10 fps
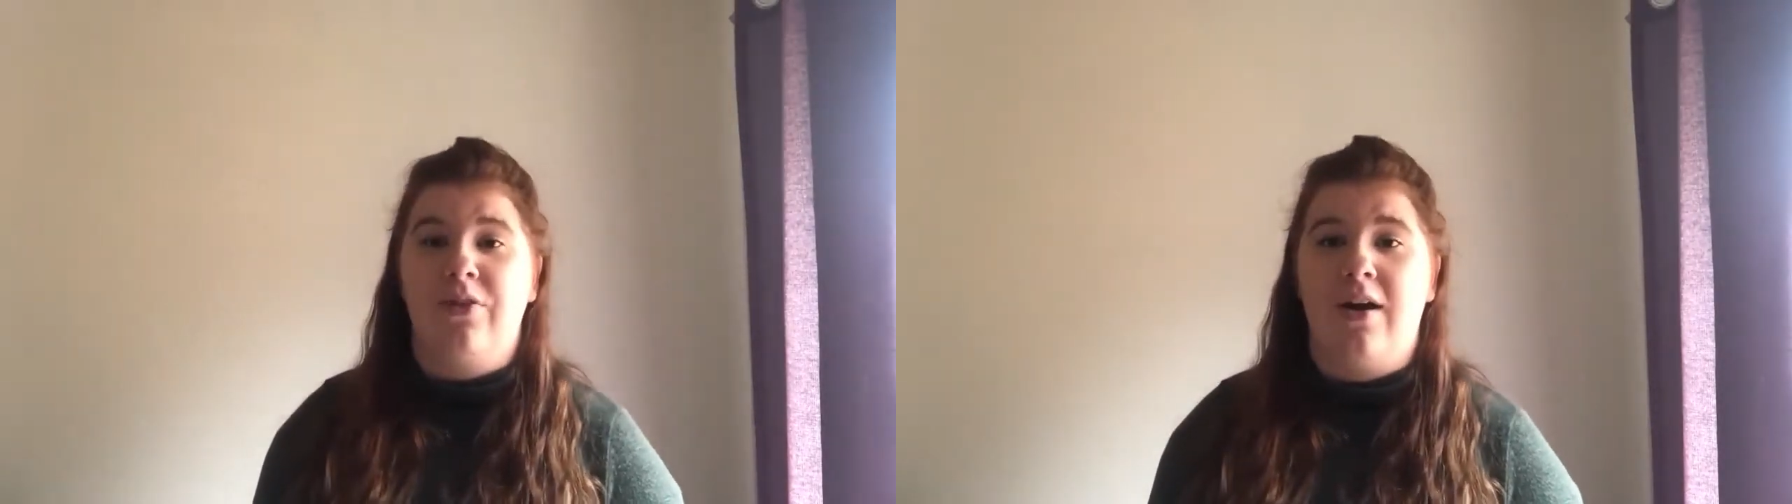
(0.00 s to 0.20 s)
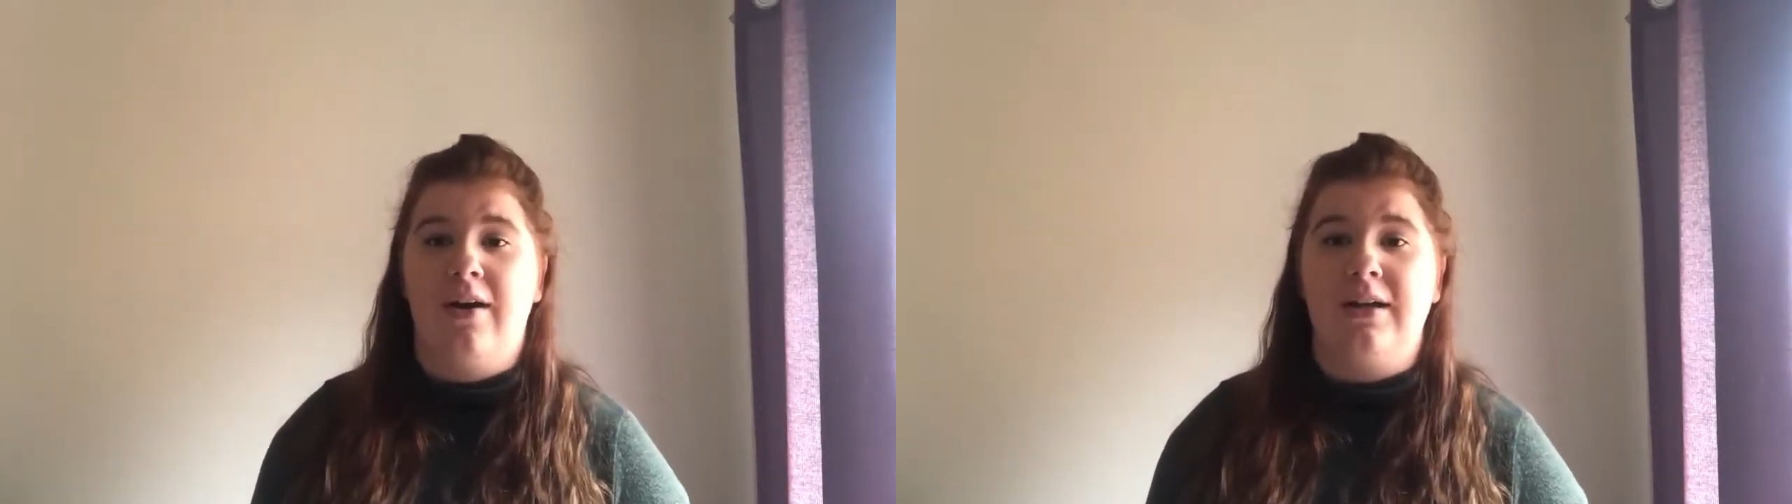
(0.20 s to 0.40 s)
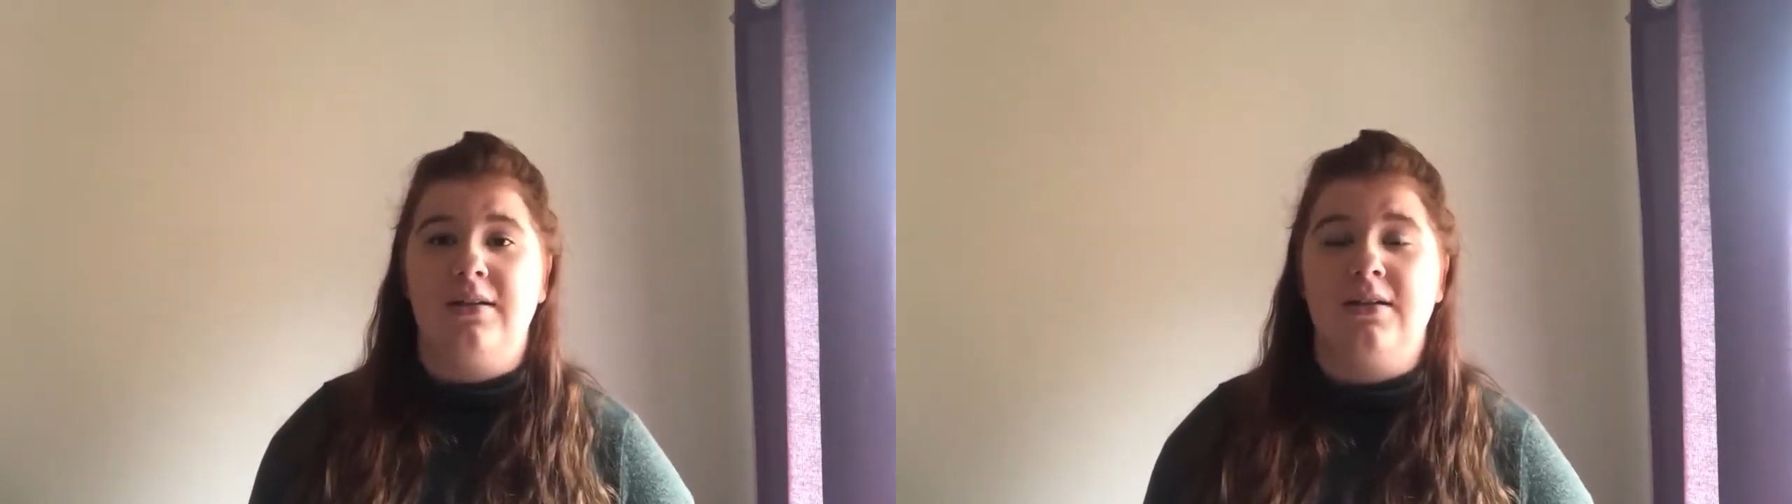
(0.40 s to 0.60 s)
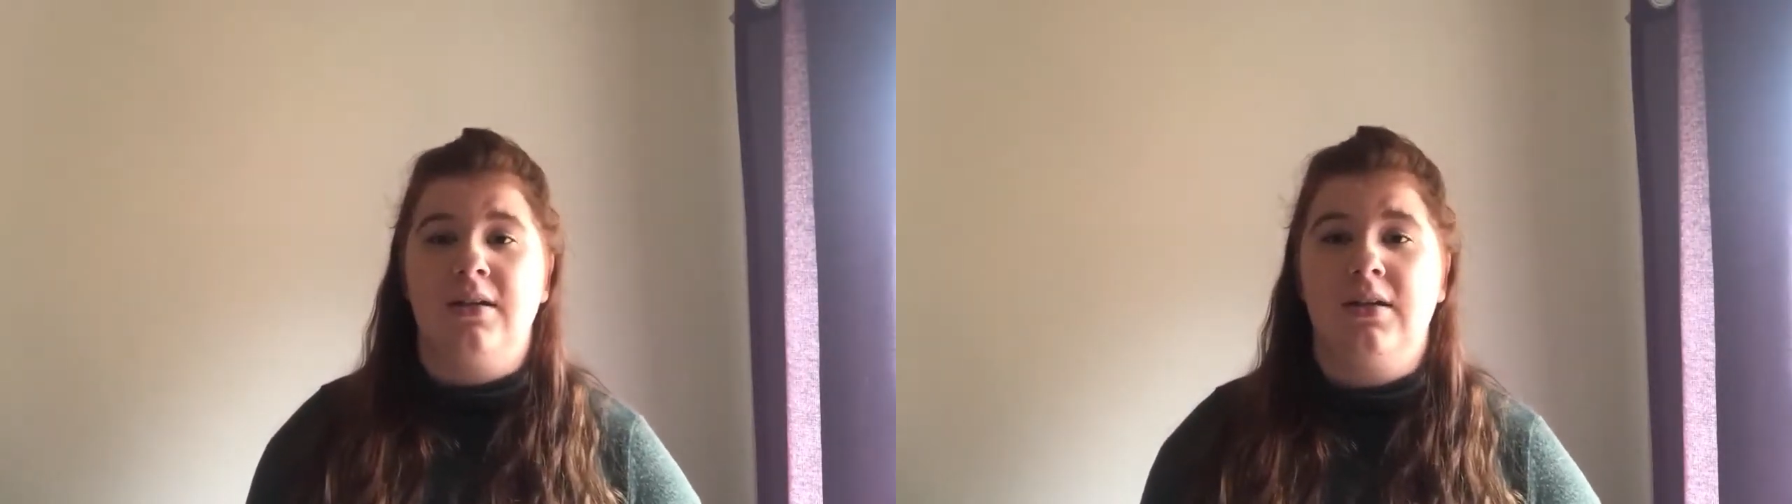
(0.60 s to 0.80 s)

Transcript: ride.